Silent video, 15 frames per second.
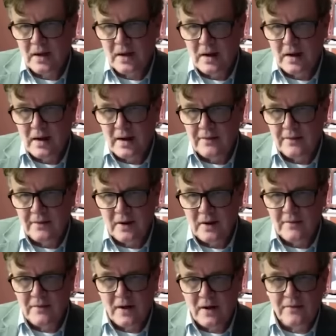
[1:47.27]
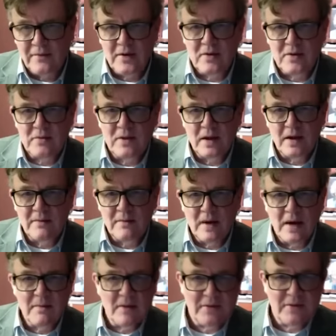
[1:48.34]
I think I'm
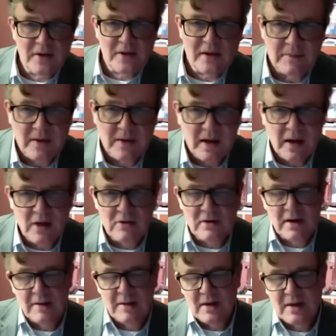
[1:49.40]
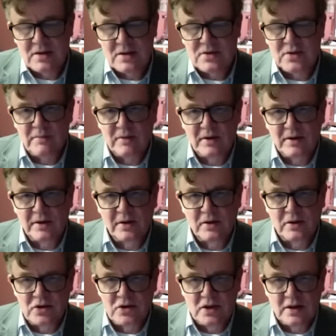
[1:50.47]
the only mainstream
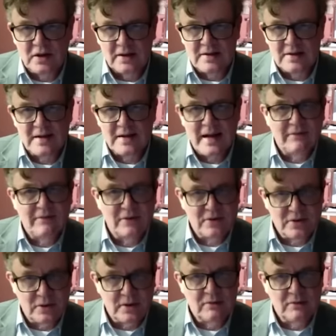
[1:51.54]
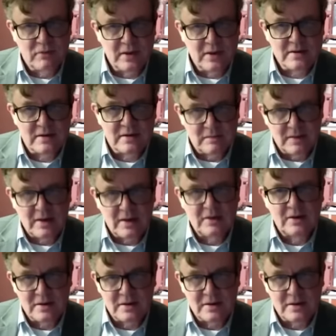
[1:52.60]
political journalist ever to have written about the